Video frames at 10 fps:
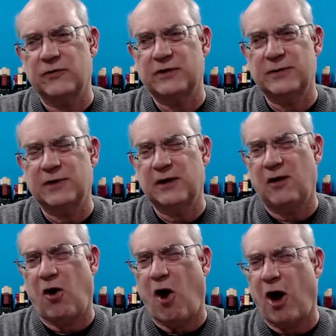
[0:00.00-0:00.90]
It seemed a little
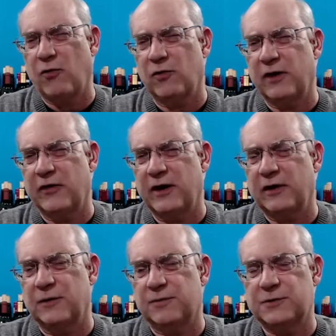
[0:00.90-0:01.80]
awkward, I think,
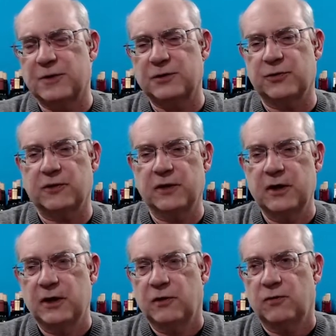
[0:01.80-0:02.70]
especially
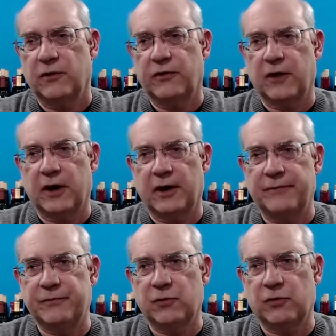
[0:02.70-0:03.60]

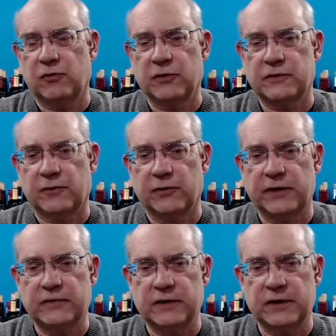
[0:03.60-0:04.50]
with Christopher
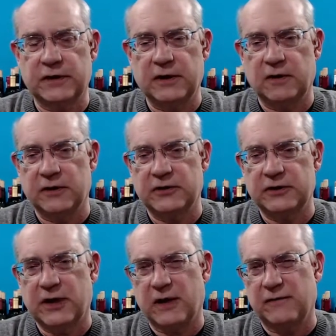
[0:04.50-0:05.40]
Reeves in it. You know, it just
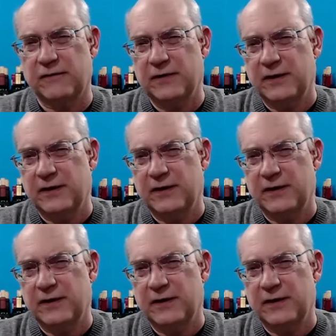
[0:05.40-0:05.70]
kind of,